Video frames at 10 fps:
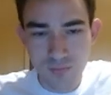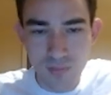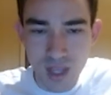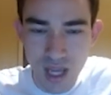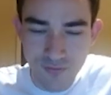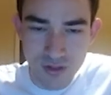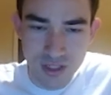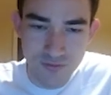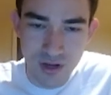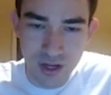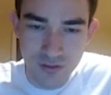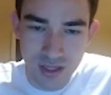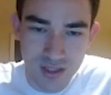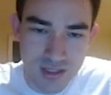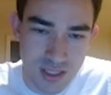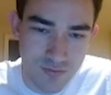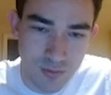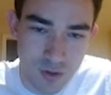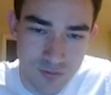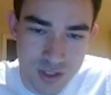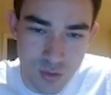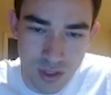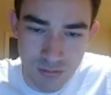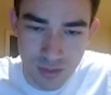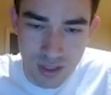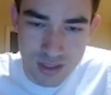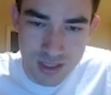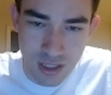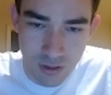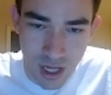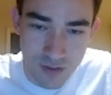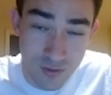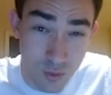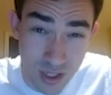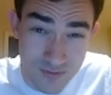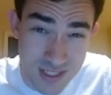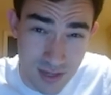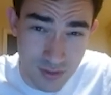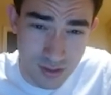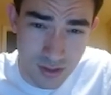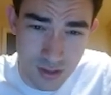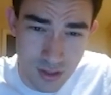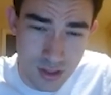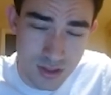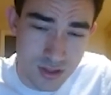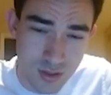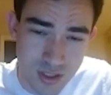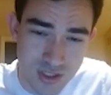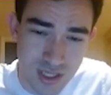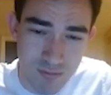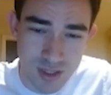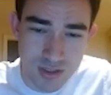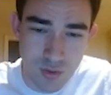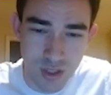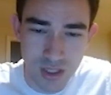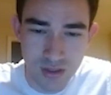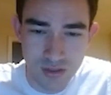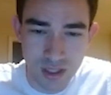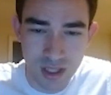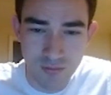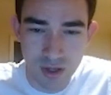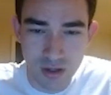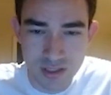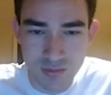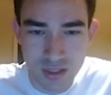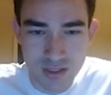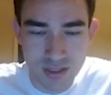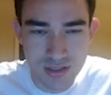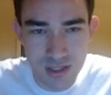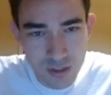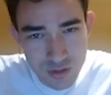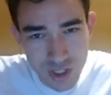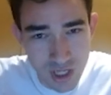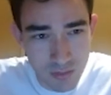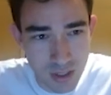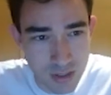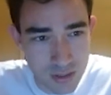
after d5, he doesn't even move his queen, because then I would have queen f7. So he just gave me his queen, he gave me all his pieces, and it was checkmate.